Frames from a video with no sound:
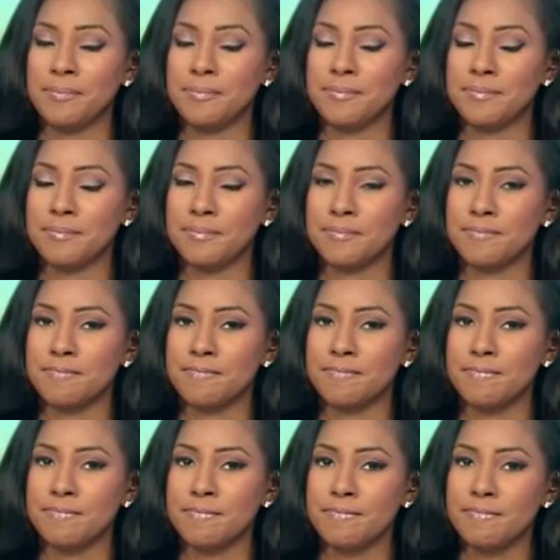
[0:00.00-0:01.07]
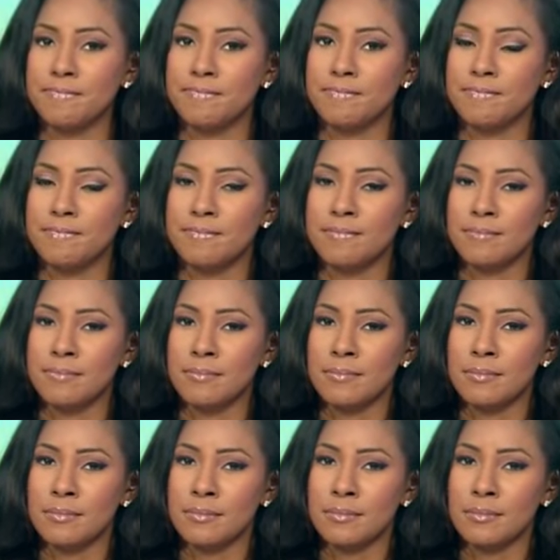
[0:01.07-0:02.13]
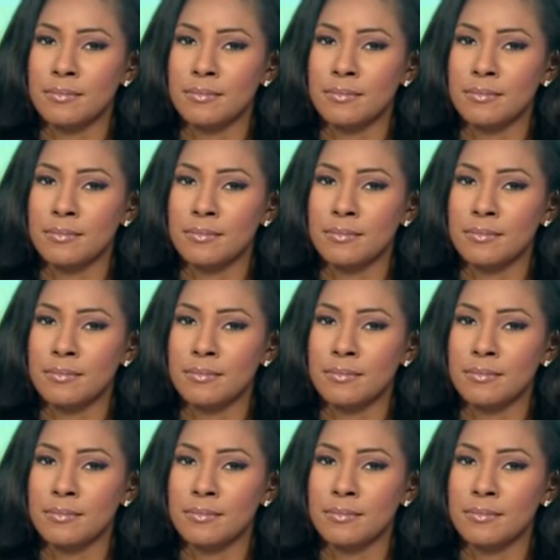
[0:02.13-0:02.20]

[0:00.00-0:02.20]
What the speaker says: [no speech]